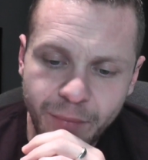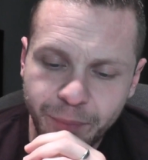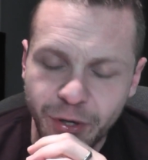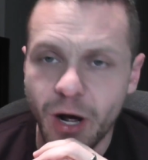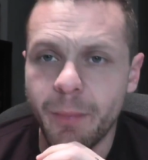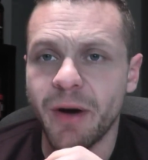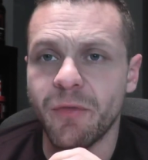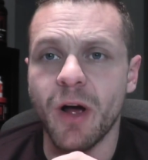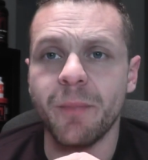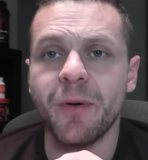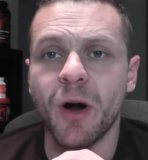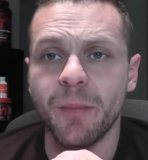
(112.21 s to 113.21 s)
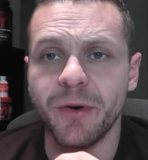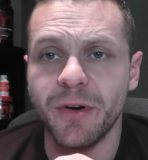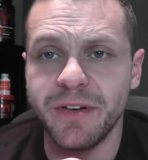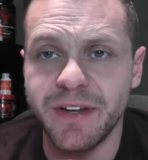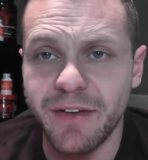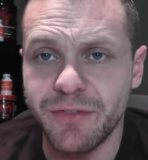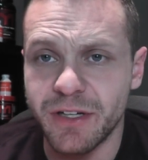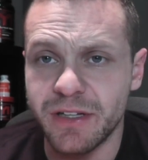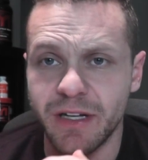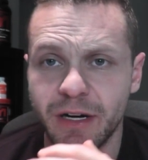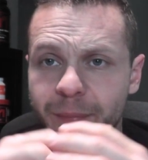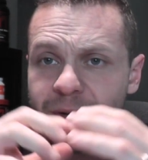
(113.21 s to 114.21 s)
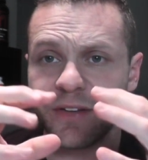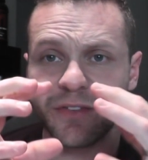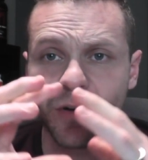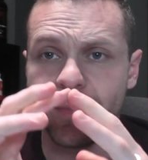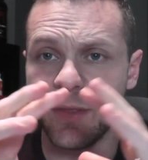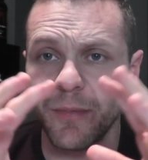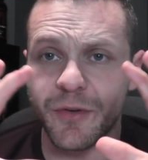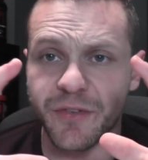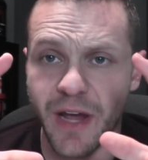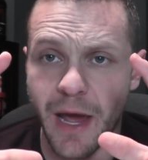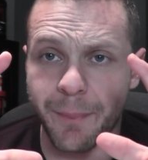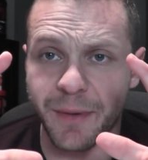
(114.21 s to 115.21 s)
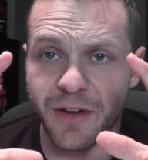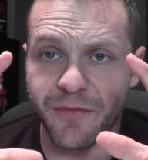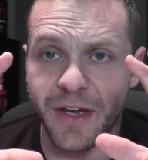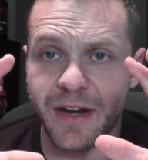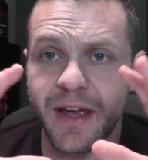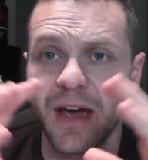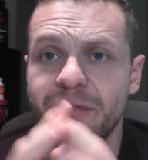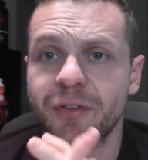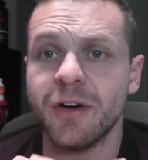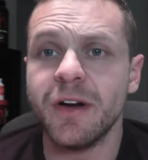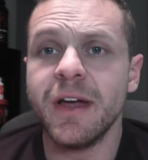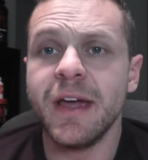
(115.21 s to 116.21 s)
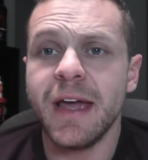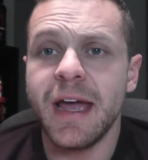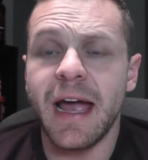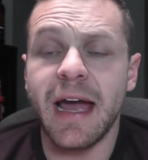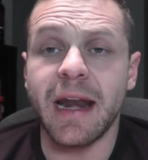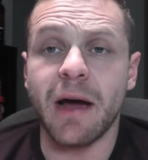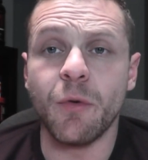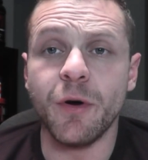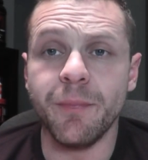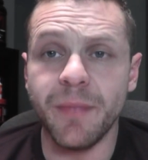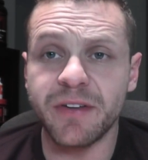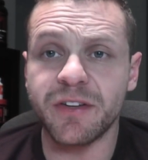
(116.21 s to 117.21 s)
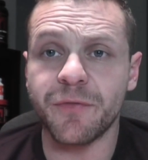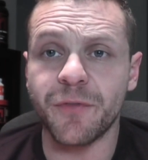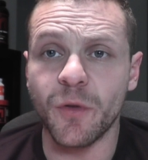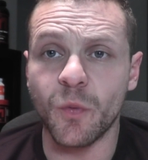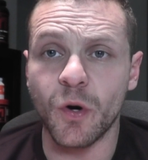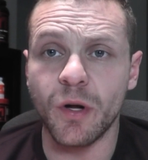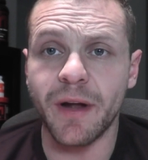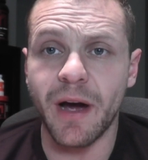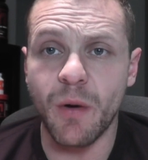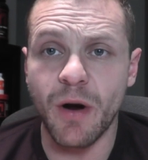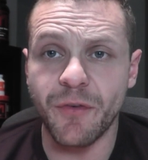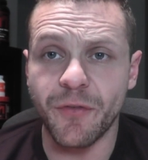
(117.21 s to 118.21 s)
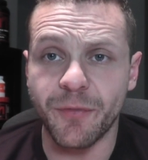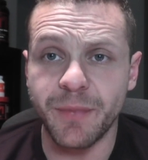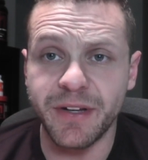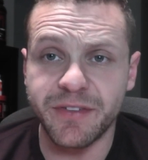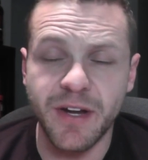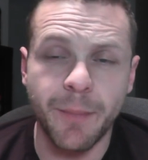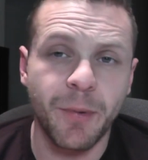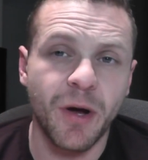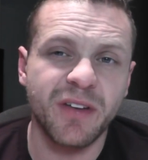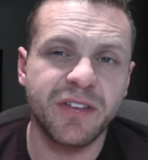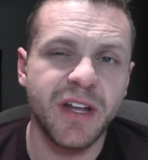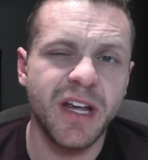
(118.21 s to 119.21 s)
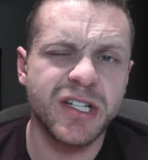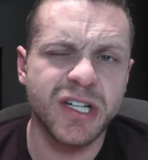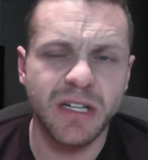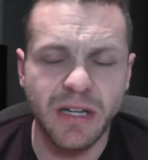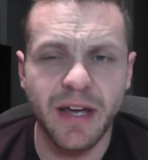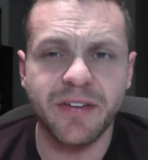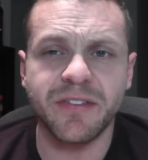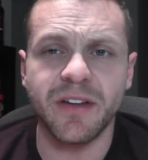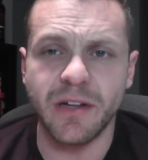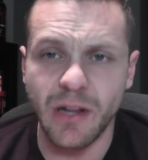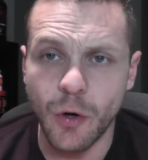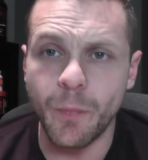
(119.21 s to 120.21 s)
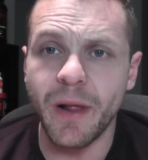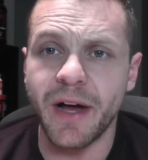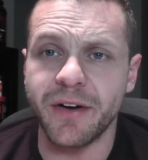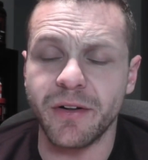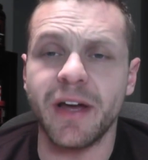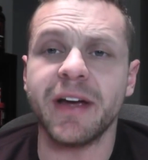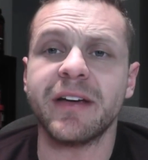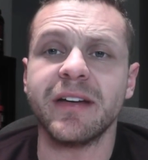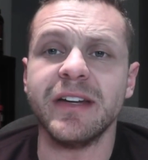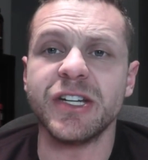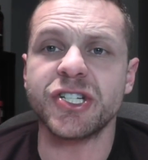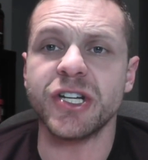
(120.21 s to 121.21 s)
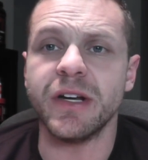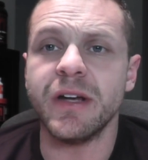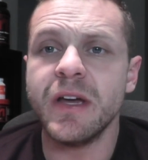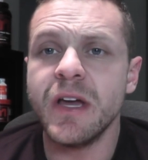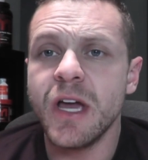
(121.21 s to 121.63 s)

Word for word: put on by Ron Parmeter and Dave LeClaire, but it's going to be the most epic event ever, and I wouldn't miss it for the world. However, for me to step on stage in less than Lobliner like condition